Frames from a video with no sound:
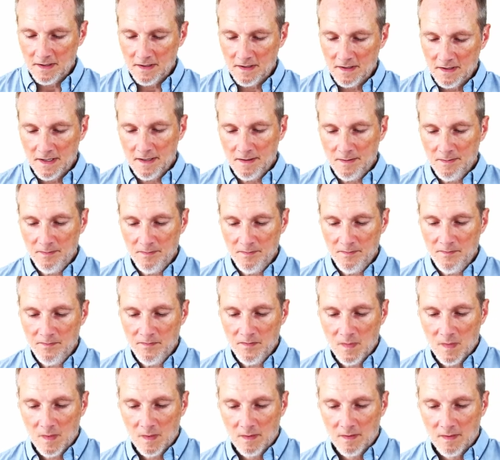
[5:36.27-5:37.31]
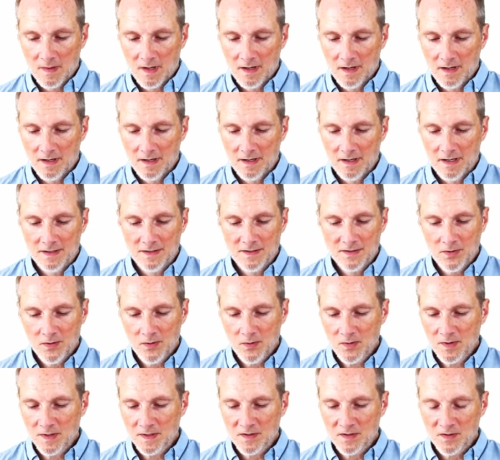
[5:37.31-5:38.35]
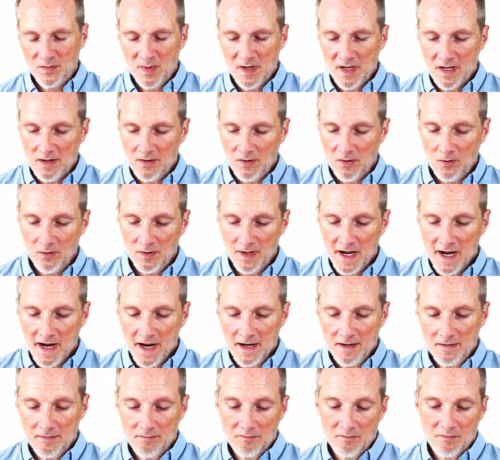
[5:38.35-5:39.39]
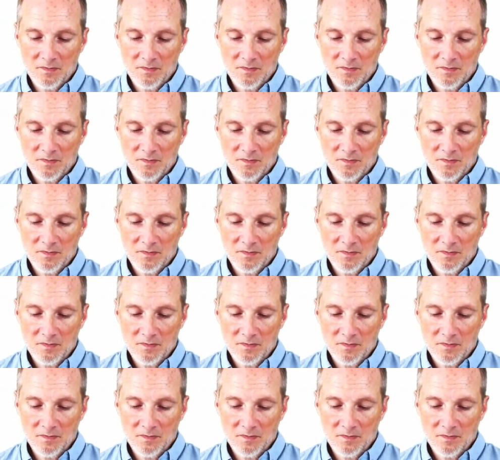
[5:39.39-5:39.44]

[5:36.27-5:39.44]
um, and so this will be old hat.